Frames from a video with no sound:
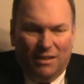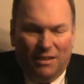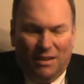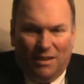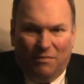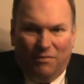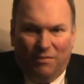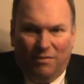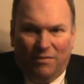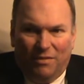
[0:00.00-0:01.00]

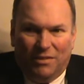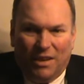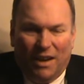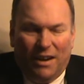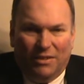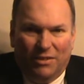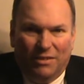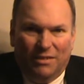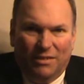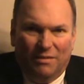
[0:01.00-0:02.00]
tagged
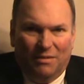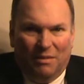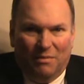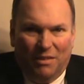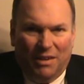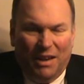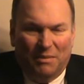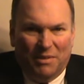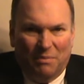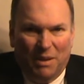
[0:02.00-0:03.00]
the
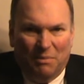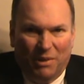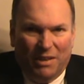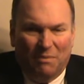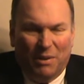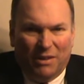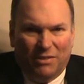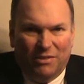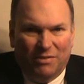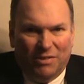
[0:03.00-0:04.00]
names of the people in the
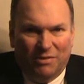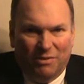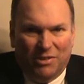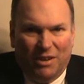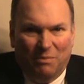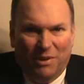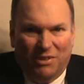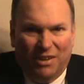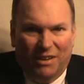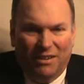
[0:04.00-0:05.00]
pictures, which I
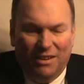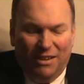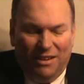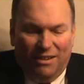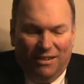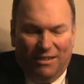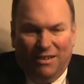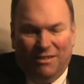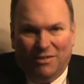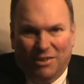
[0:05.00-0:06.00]
appreciate
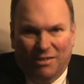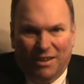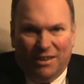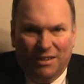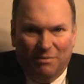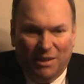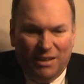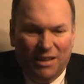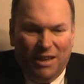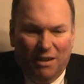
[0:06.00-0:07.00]
her doing.
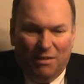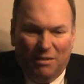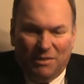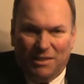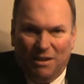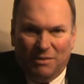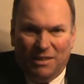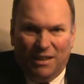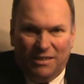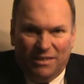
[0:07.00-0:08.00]
But it was
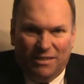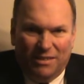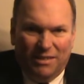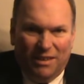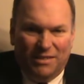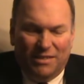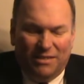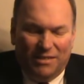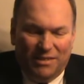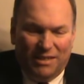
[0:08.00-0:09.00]
nice
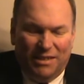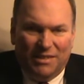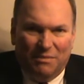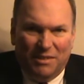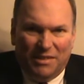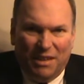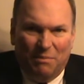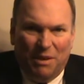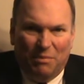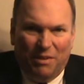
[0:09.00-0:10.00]
to see some of the
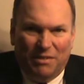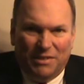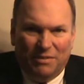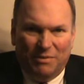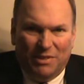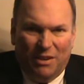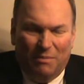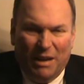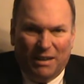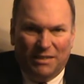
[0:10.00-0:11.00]
same people we
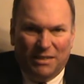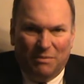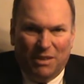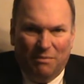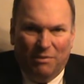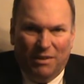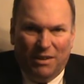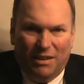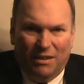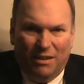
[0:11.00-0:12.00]
saw back in September
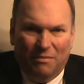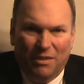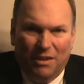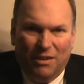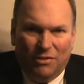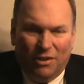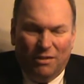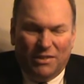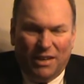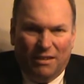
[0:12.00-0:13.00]
at
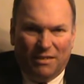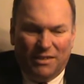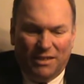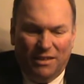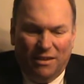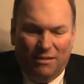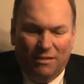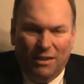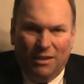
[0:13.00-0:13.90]
Charlestown Casino,